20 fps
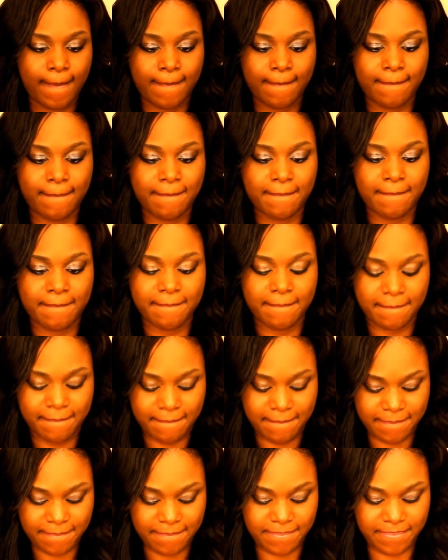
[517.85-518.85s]

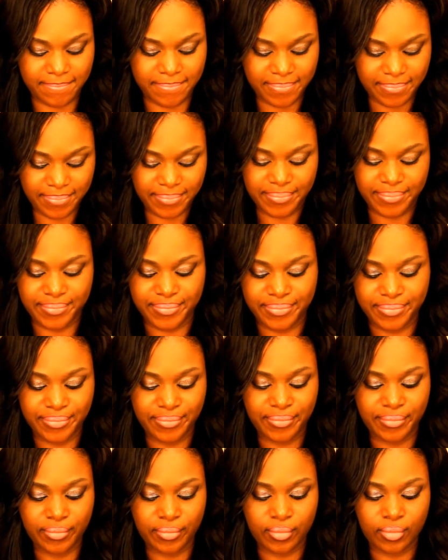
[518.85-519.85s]

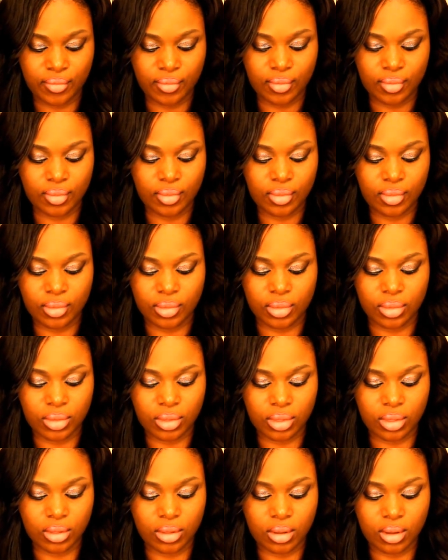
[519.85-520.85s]

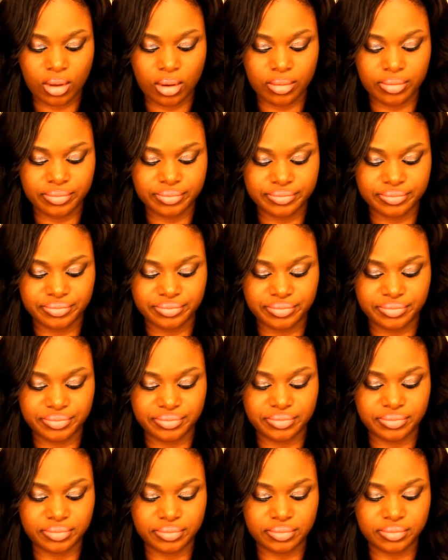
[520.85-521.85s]

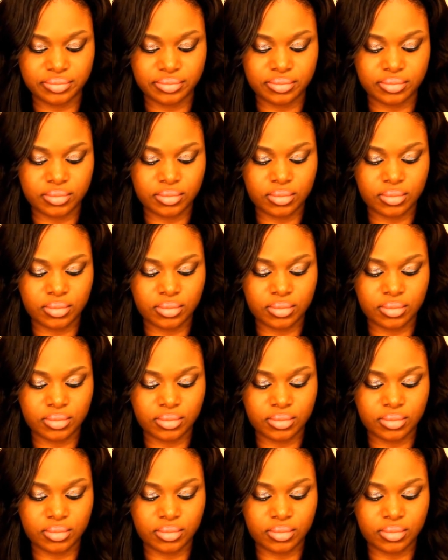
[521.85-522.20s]
[no speech]